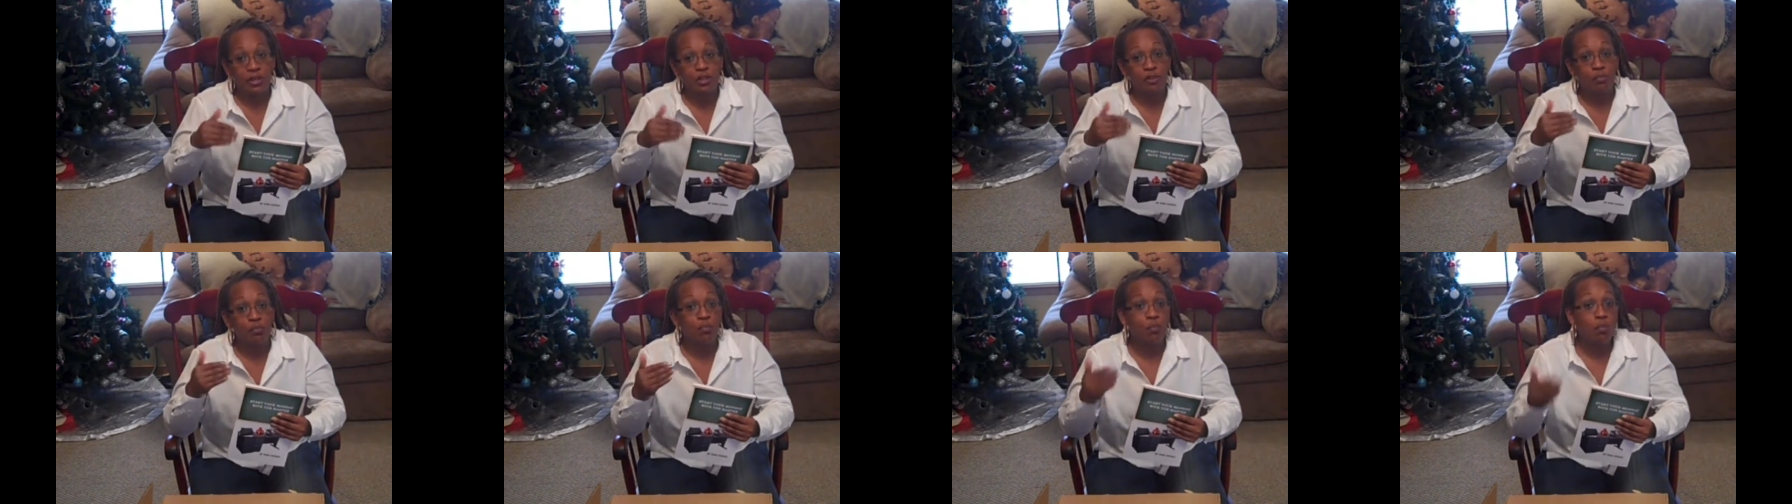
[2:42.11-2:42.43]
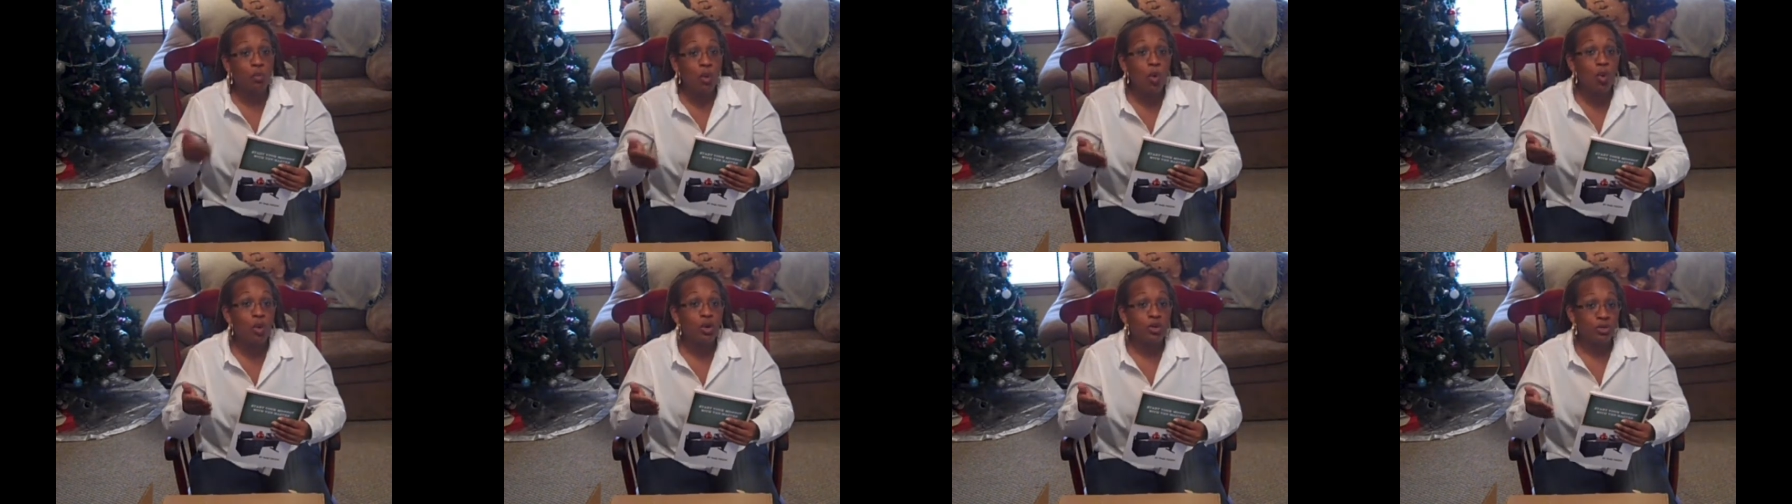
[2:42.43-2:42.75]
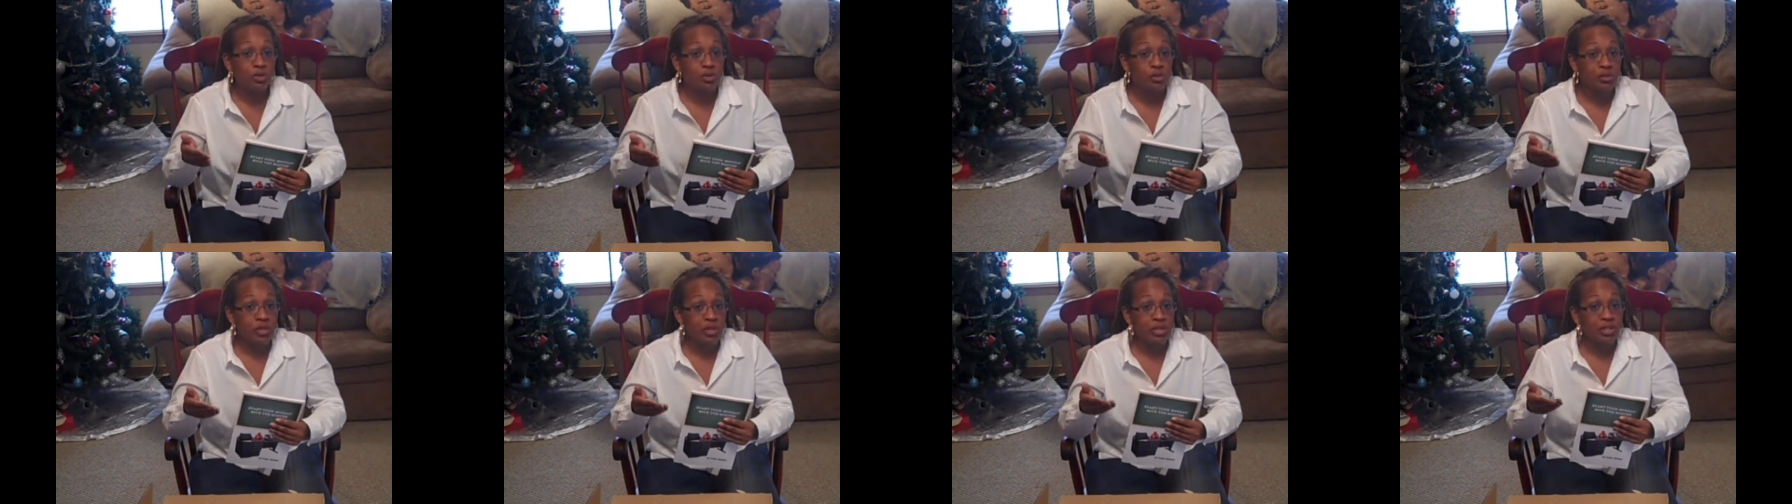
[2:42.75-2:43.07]
is more
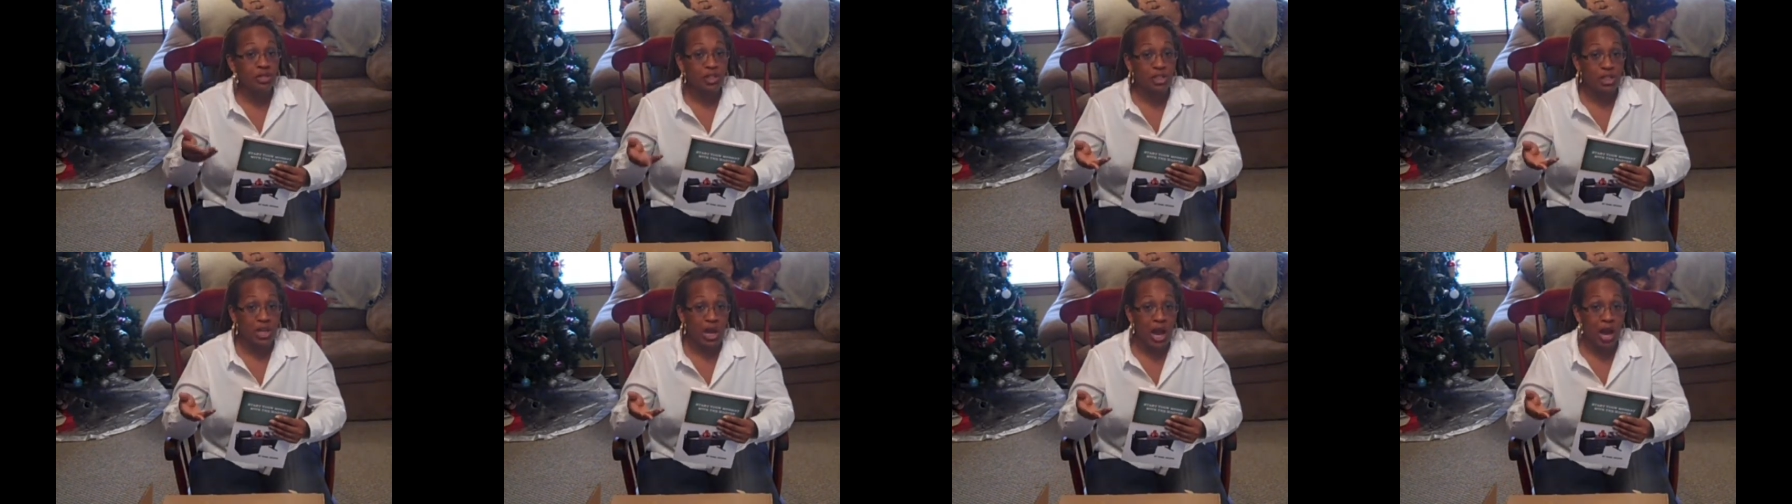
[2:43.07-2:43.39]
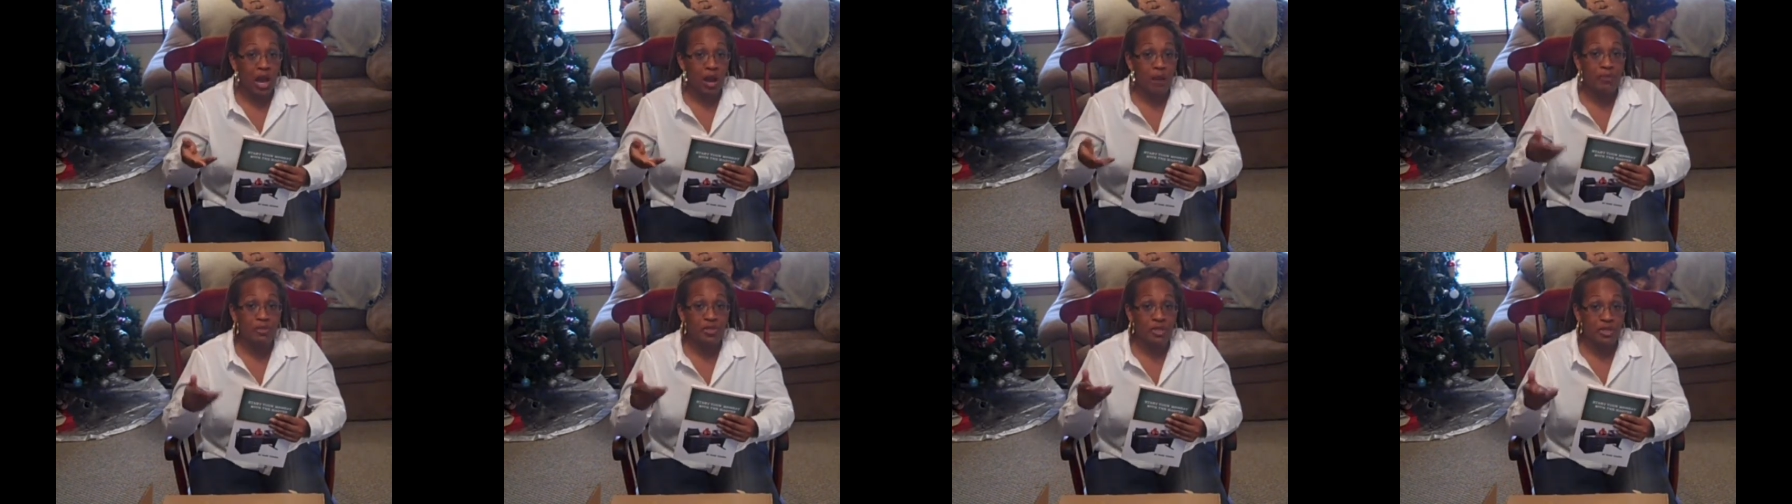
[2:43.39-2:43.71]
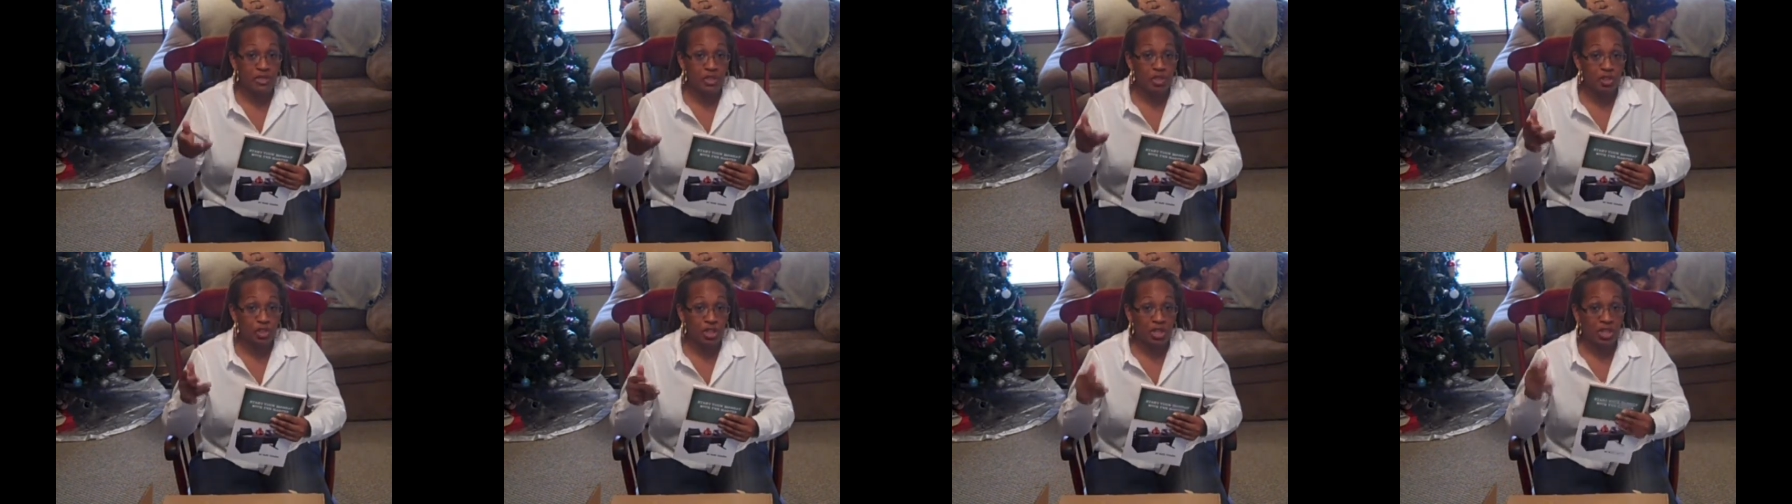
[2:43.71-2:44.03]
to their job
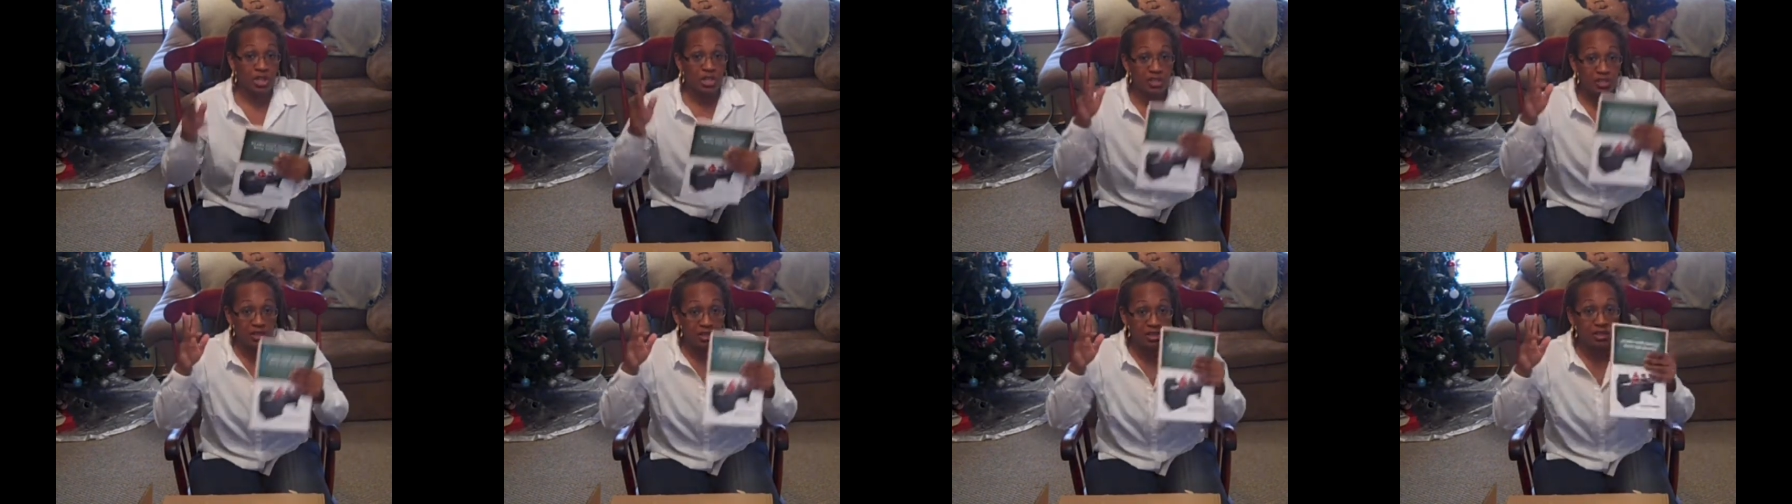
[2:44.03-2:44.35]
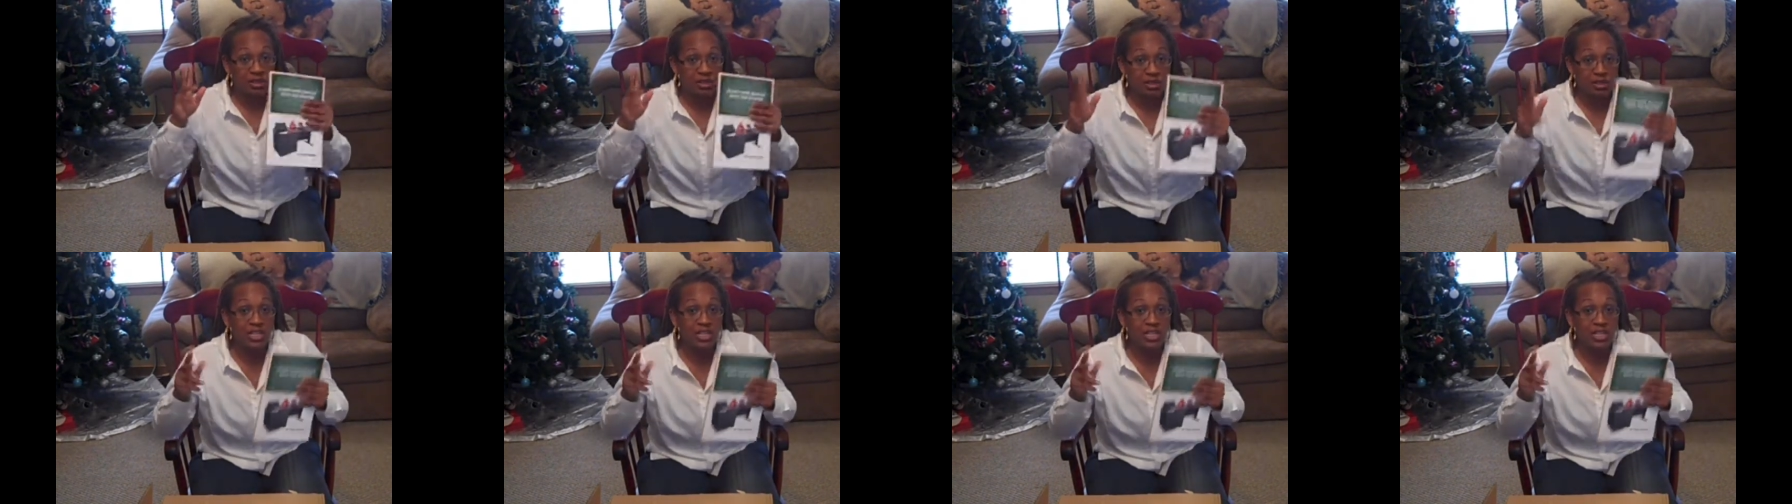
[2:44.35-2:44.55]
than just